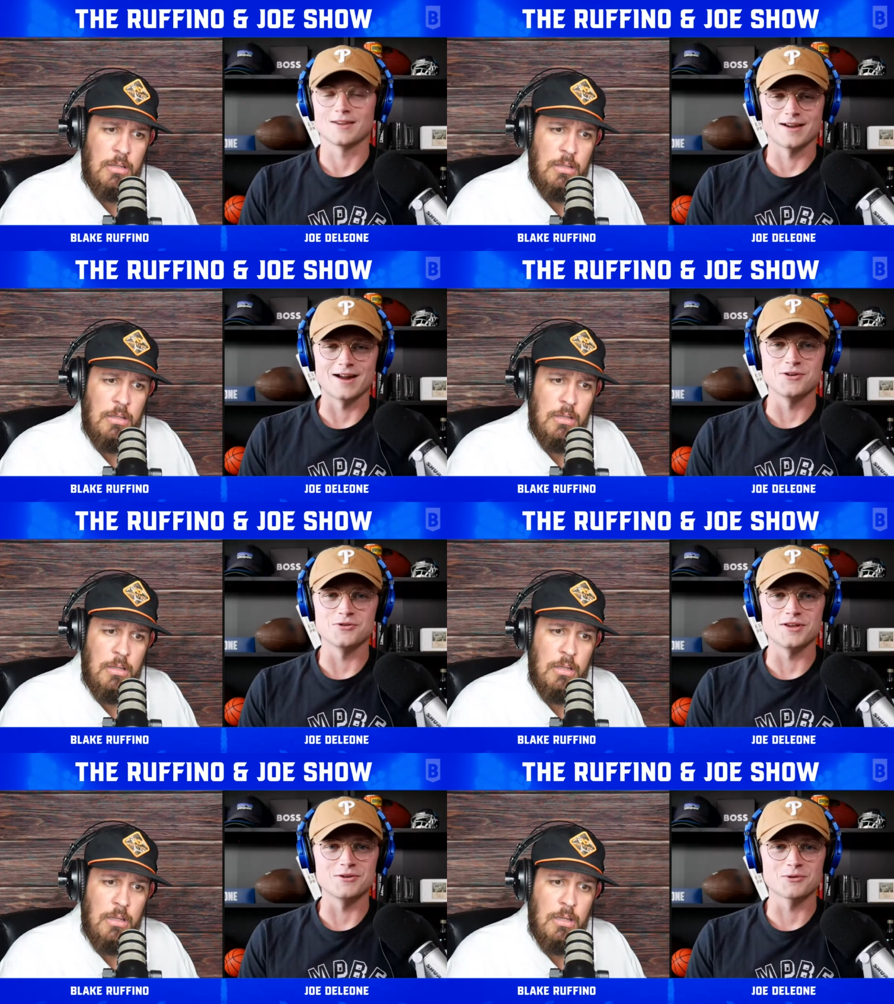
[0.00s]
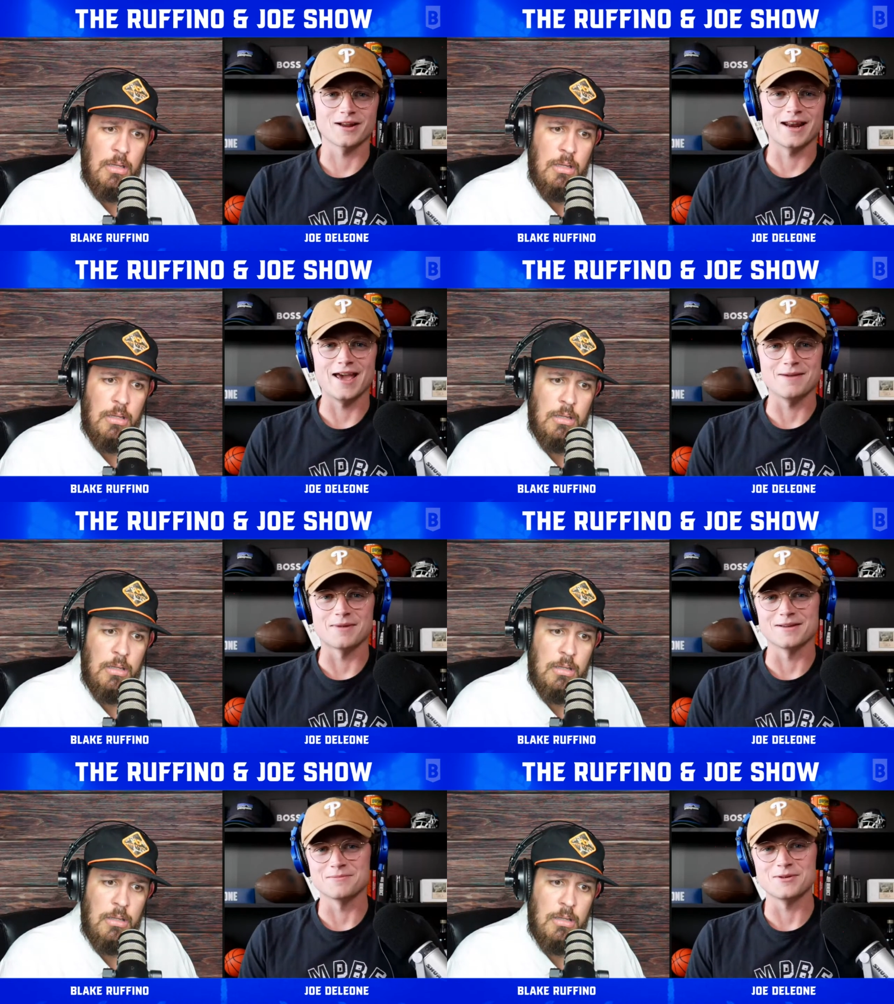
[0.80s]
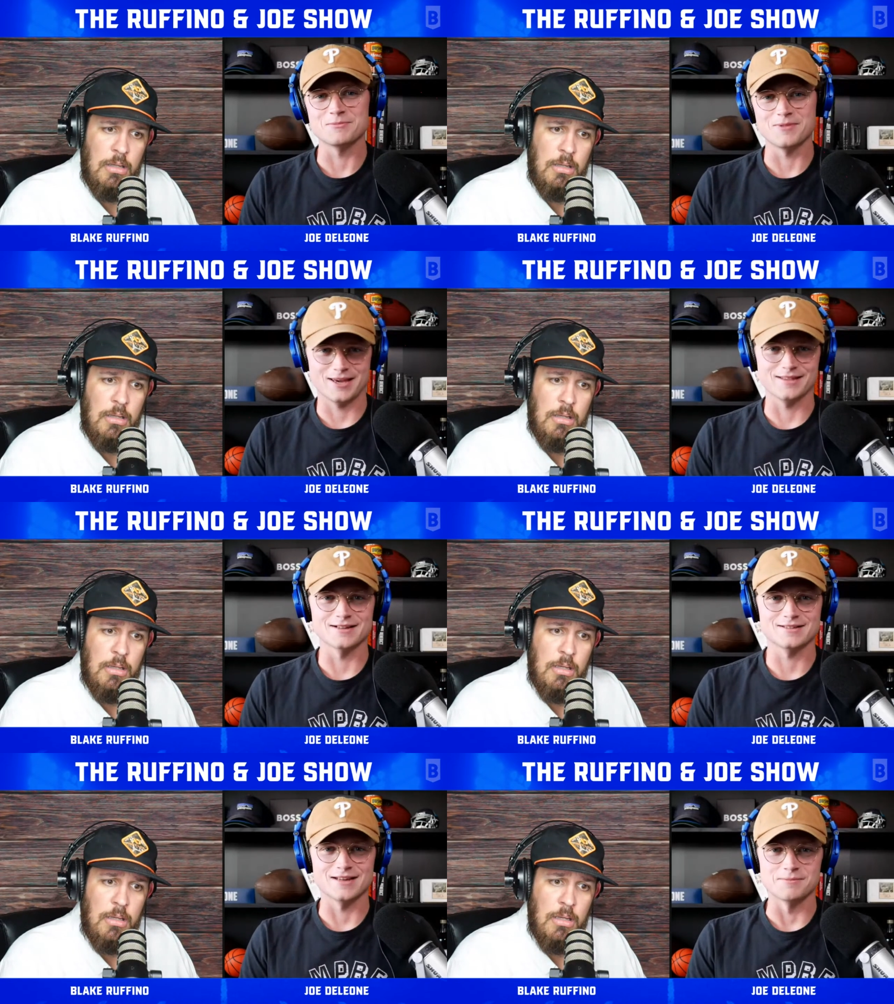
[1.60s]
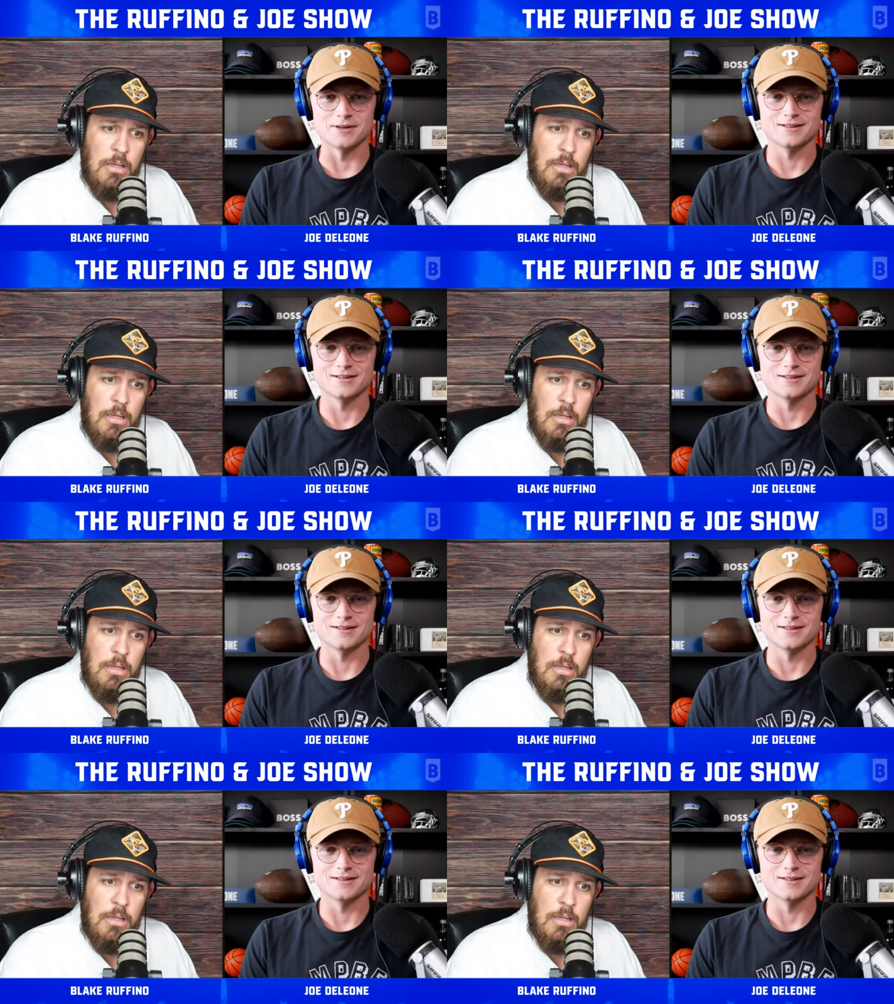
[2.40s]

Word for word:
Speaker 1: I knew that you were going to hate my me making that statement.